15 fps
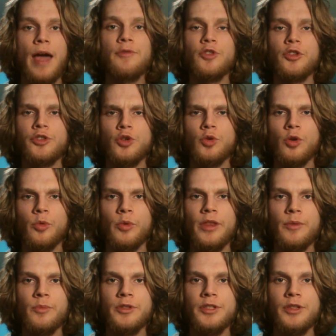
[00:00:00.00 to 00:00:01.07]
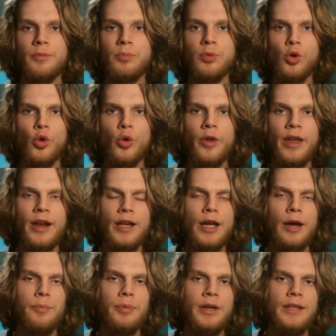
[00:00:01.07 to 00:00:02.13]
After the tour, we then went to the brewery that
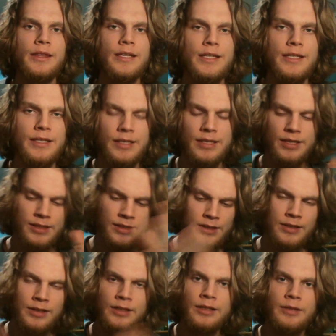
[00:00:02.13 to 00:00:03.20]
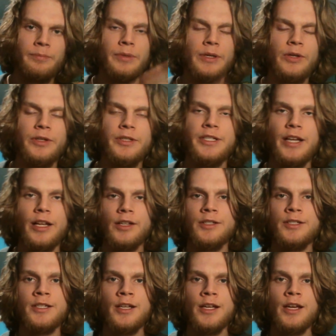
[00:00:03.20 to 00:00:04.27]
accompanied these beer
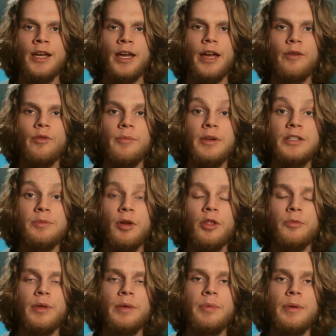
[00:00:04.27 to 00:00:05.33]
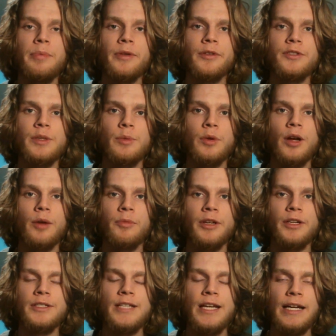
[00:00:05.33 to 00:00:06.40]
cellars, and we met some other PP peelers that were coming
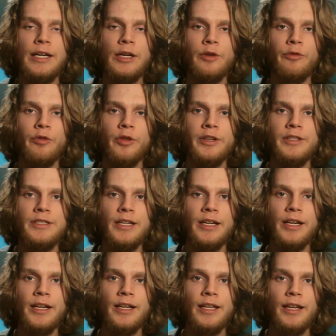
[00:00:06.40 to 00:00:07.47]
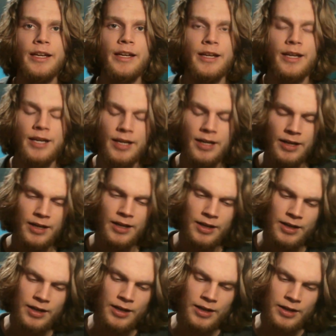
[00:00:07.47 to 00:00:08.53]
into town for the day, like
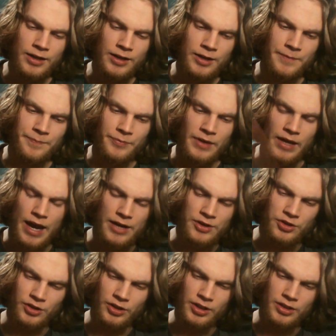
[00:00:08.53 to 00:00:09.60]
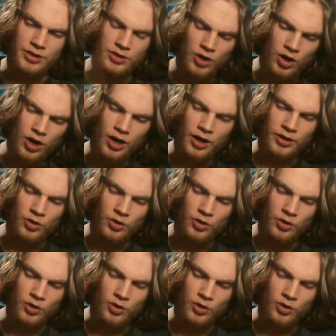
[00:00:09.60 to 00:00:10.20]
Ashley, Dawn,